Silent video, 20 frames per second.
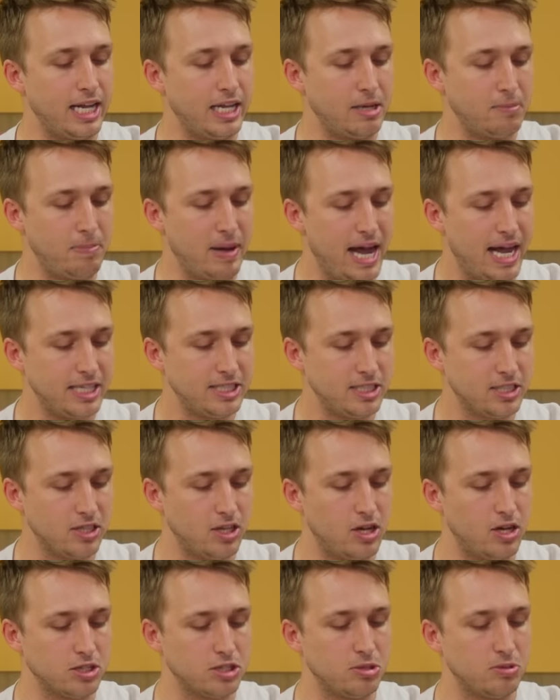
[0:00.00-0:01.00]
he could pass it
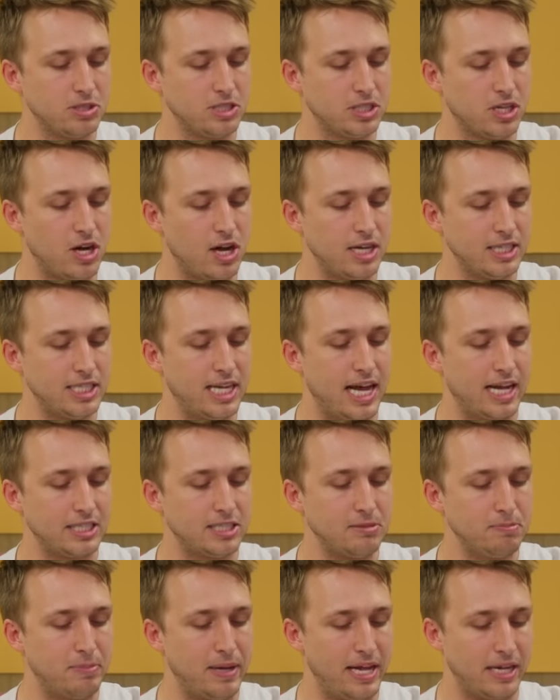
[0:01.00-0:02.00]
along to his
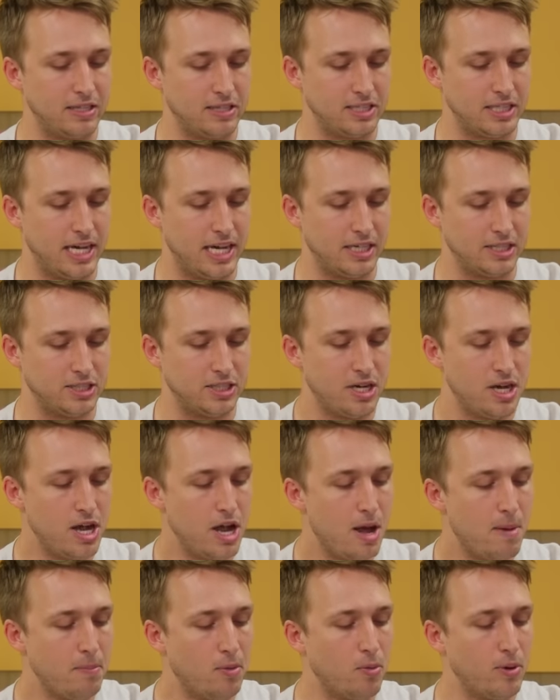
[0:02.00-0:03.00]
contacts in Bangladesh.
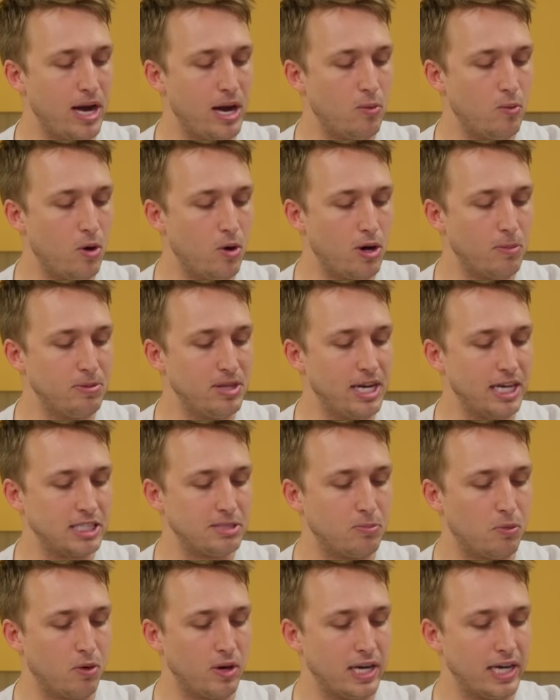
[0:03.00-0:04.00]
But when I woke up the
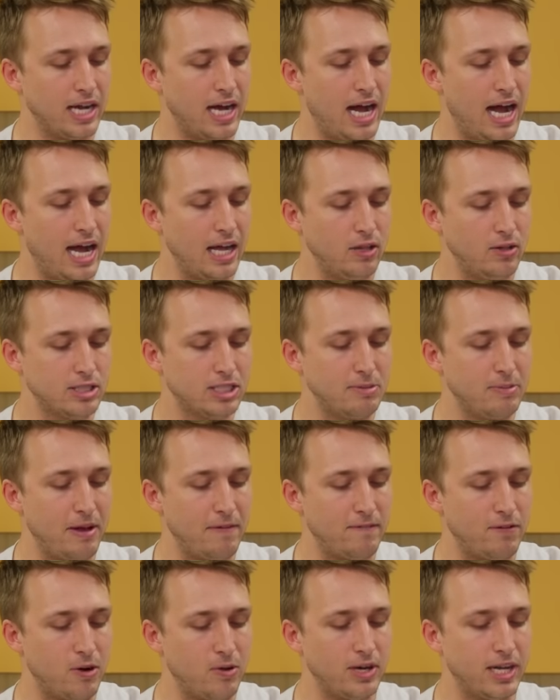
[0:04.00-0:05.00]
next morning, I looked at my
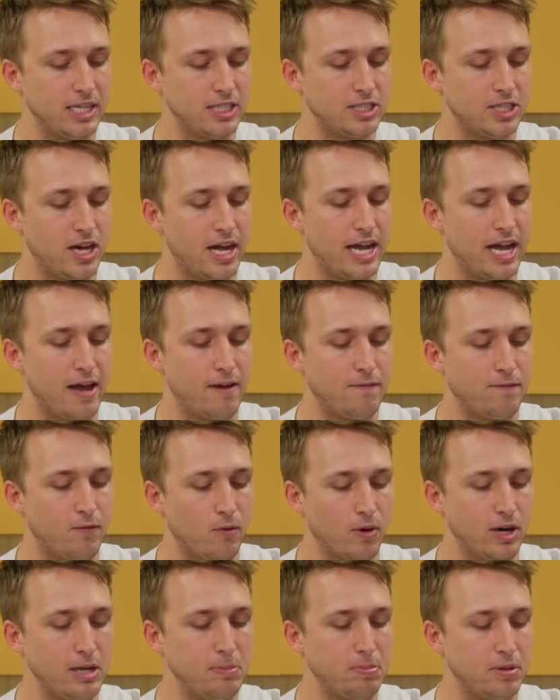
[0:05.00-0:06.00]
phone and saw I had
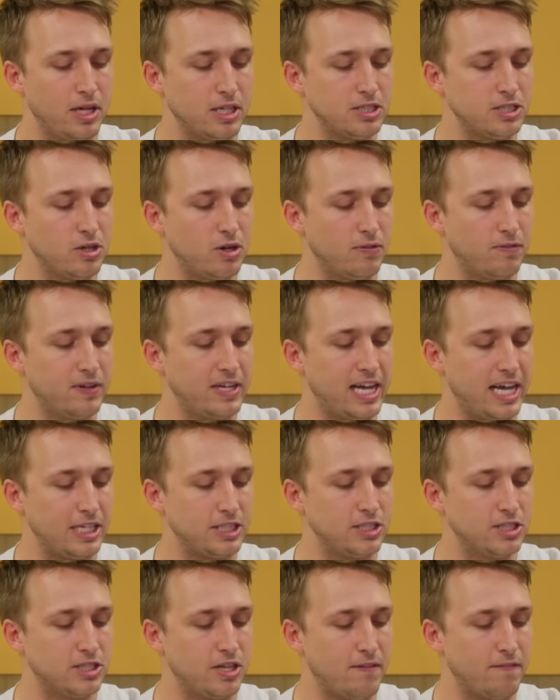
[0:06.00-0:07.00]
40+
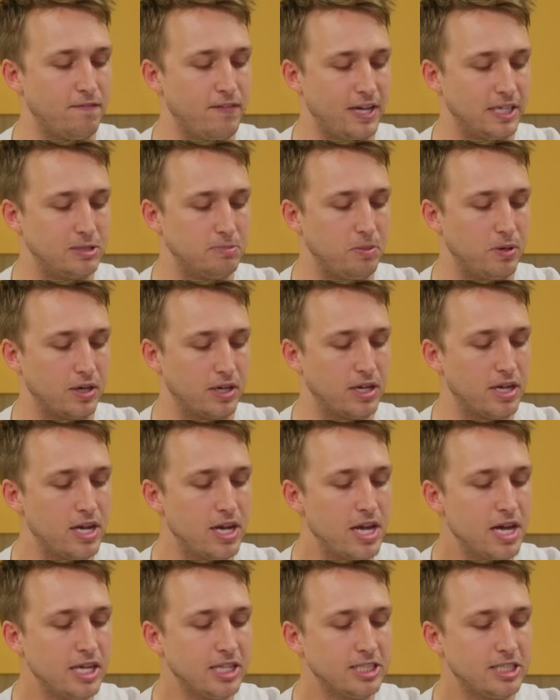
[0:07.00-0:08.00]
notifications on Facebook.
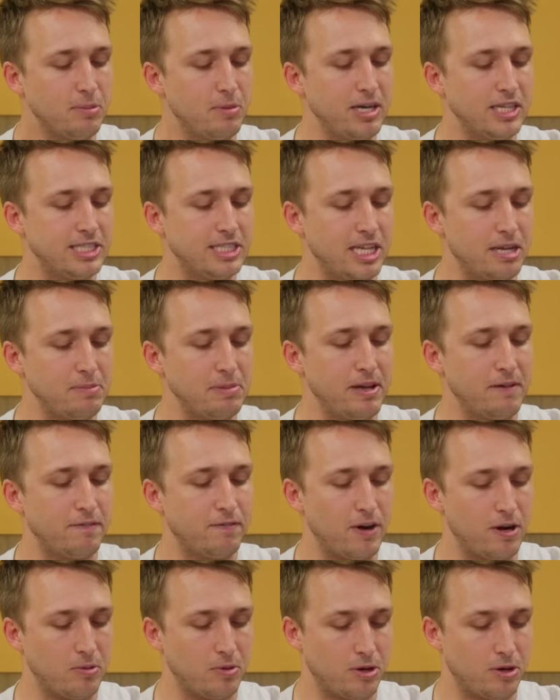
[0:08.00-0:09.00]
Someone had sent me a friend